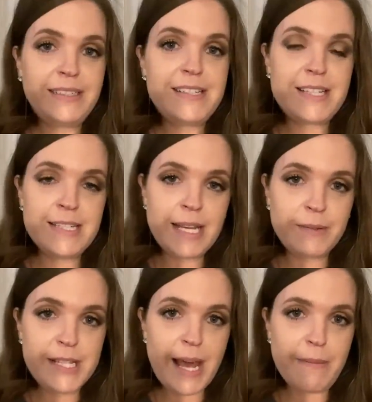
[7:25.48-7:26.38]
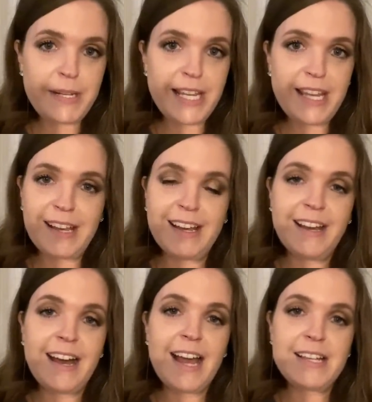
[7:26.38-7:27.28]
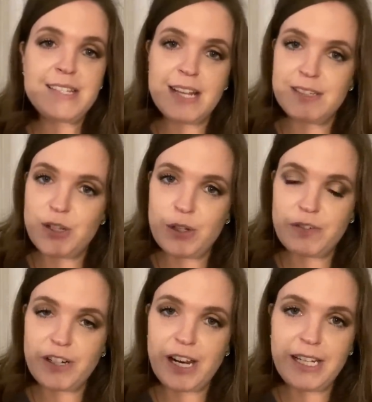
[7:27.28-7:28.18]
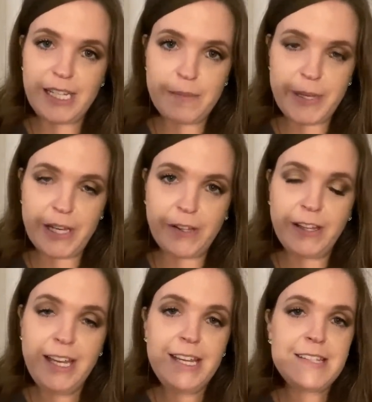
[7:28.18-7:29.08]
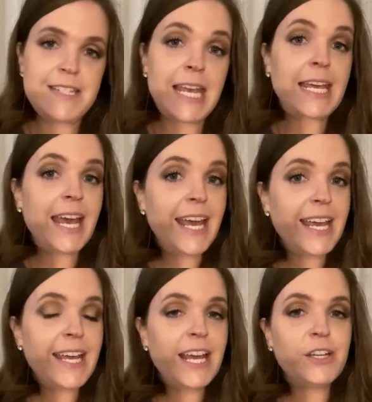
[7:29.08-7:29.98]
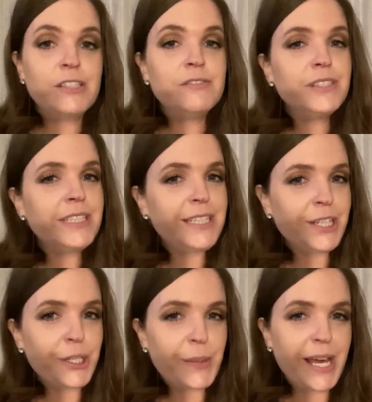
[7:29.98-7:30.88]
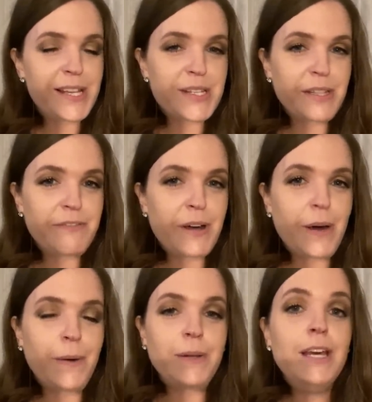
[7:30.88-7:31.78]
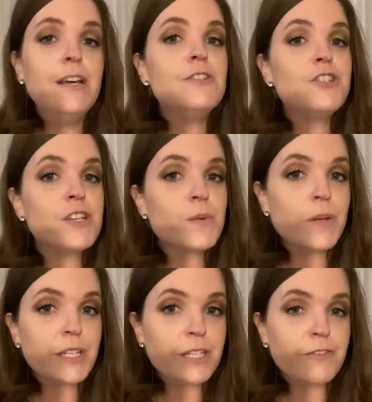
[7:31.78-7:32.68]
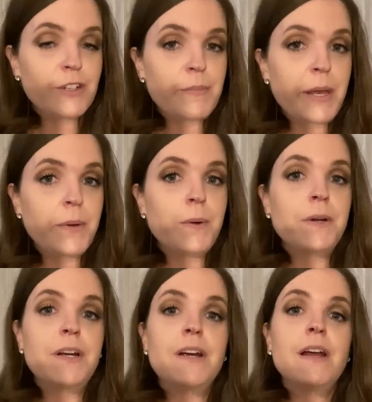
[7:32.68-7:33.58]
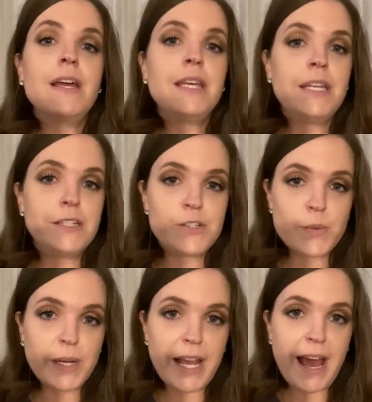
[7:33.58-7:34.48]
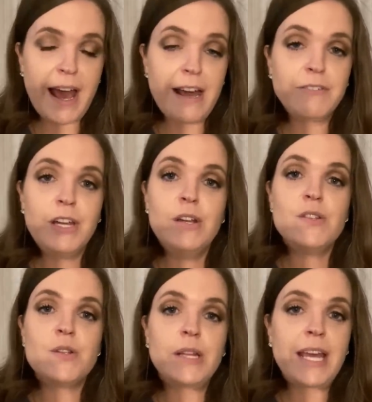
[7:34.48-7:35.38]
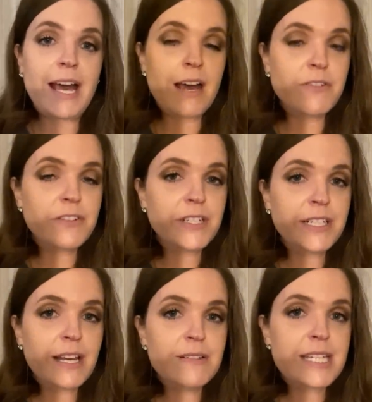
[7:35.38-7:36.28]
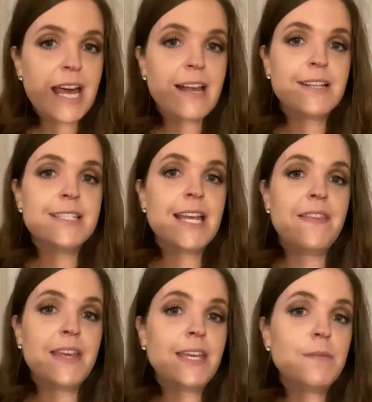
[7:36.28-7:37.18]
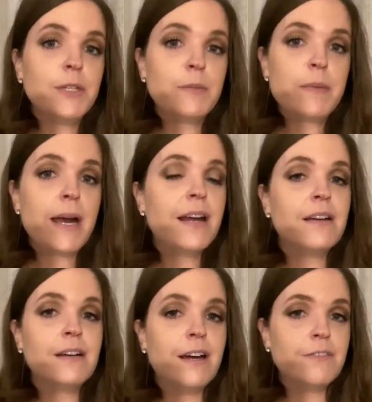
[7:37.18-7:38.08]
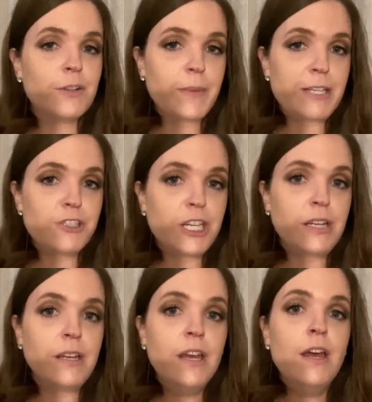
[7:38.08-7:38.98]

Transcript: since that was happening, I sent over an email saying, hey, I couldn't really hear you guys on the phone. Just want to confirm my order. Here's what I have. So they have it written out in text and they emailed me back a confirmation.